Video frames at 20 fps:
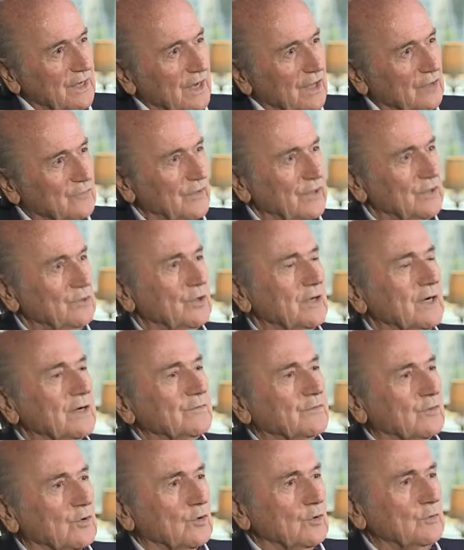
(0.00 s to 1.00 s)
And when you
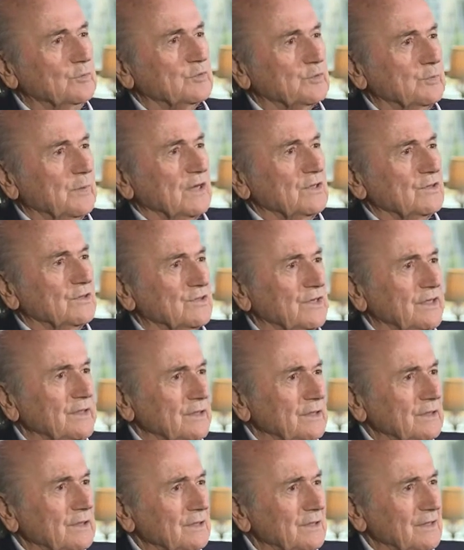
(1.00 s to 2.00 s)
have groups by
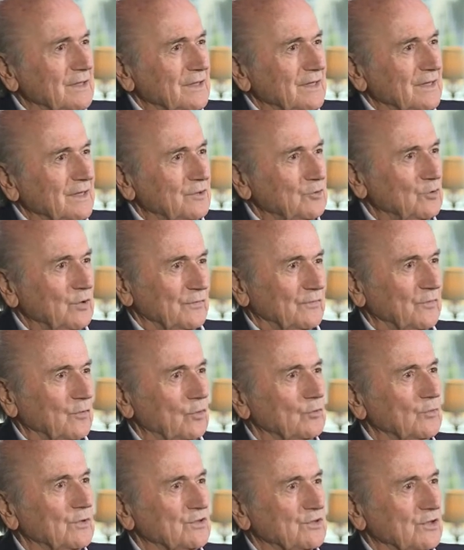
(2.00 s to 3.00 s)
three, you have
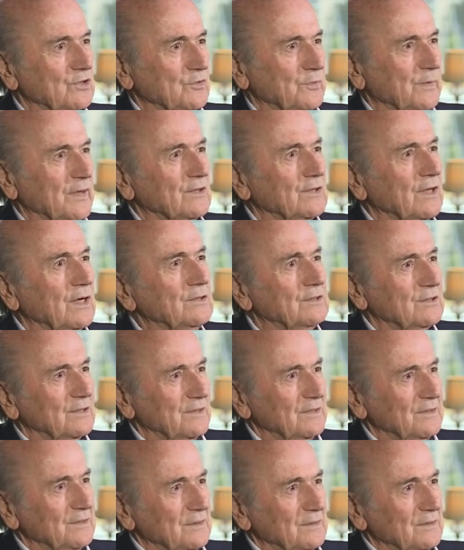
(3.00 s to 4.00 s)
always a spectator.